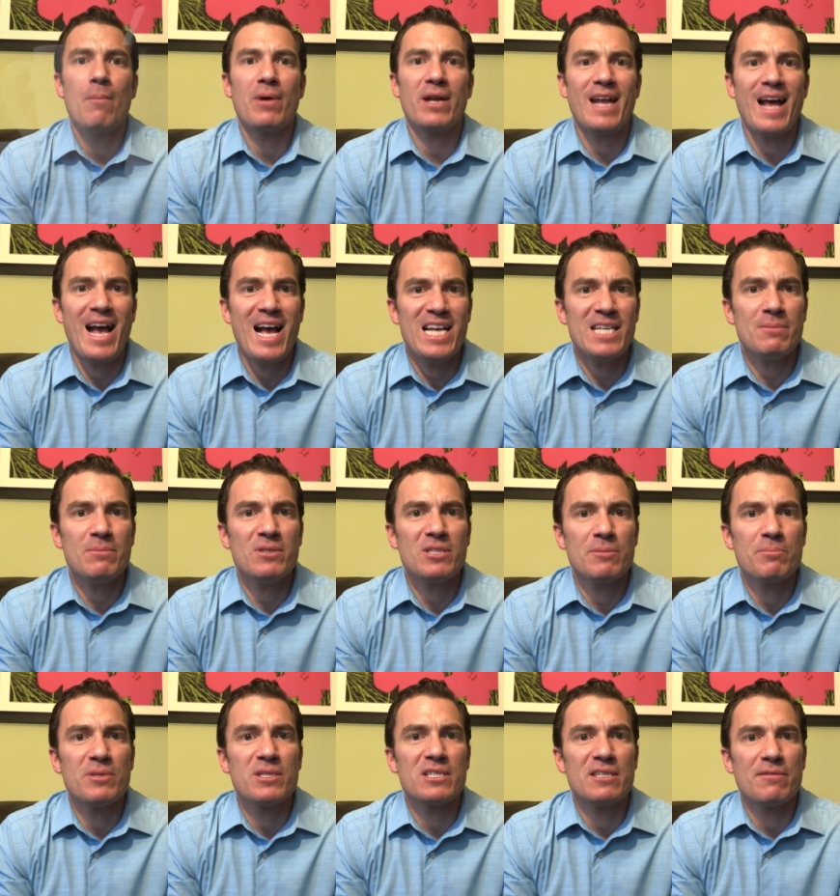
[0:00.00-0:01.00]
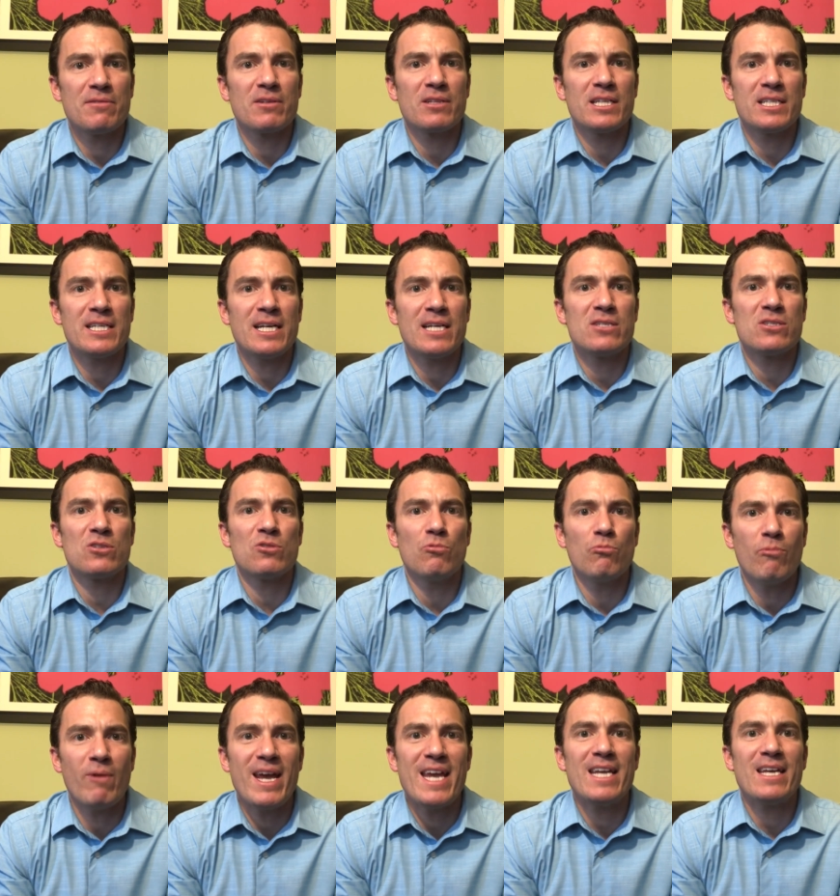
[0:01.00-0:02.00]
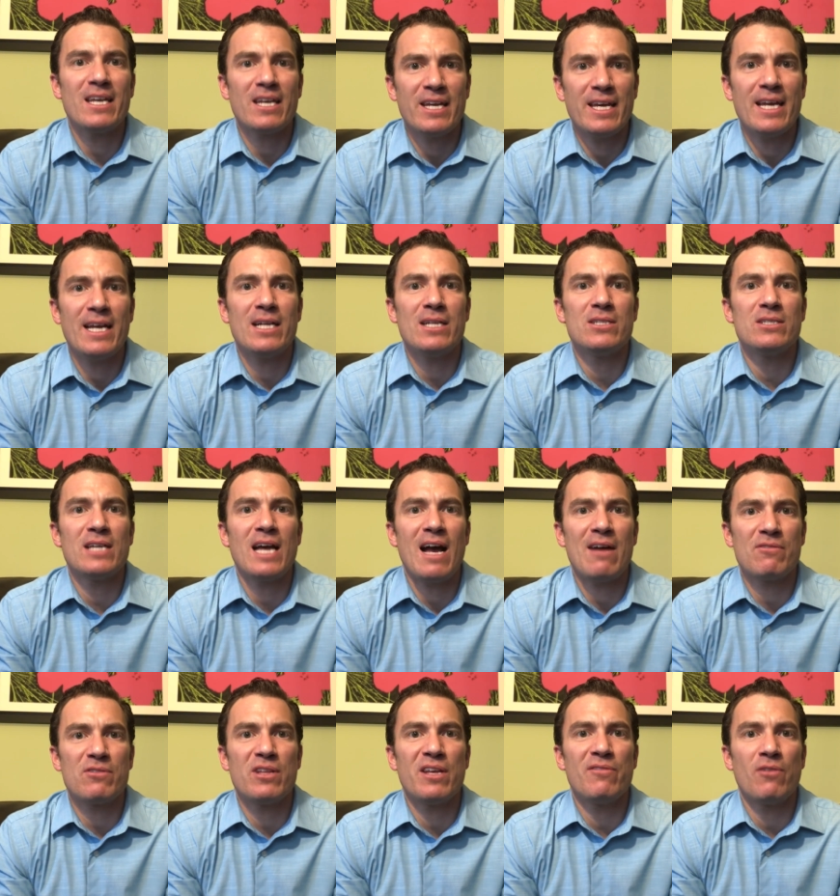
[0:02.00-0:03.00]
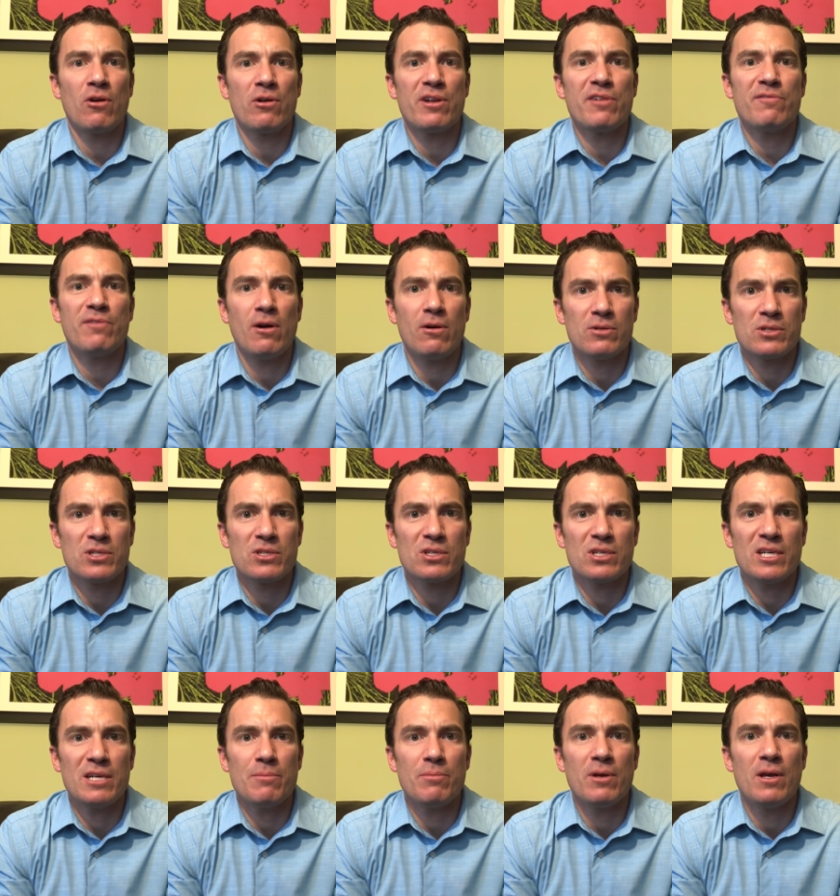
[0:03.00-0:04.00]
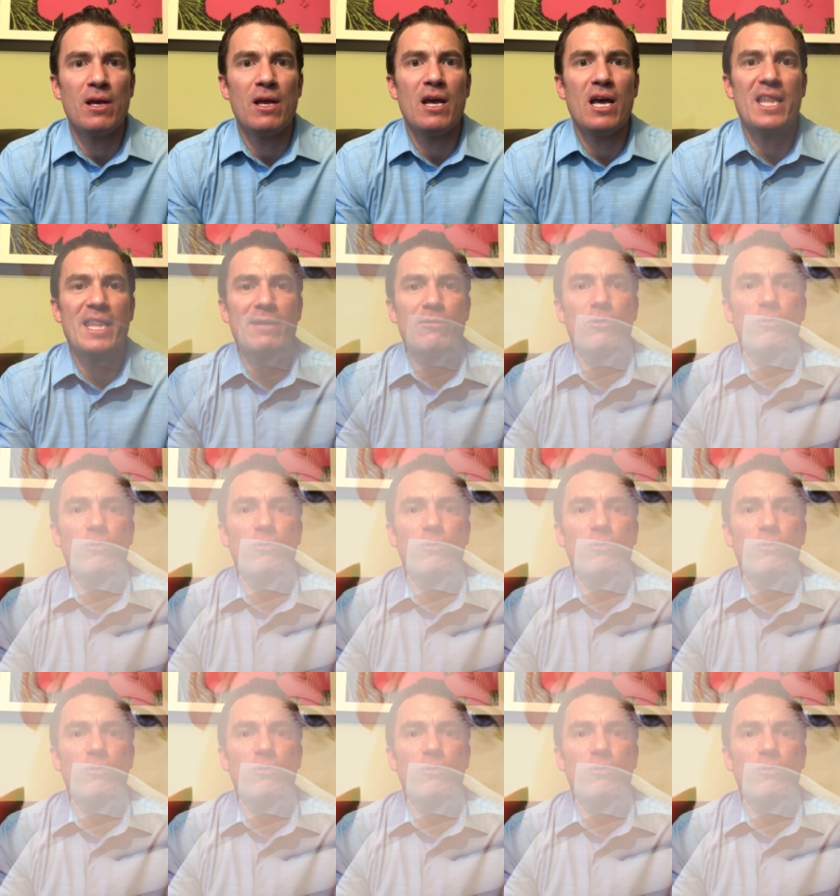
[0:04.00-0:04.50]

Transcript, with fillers: But asthma specifically tends to wake kids after they've already fallen asleep, and they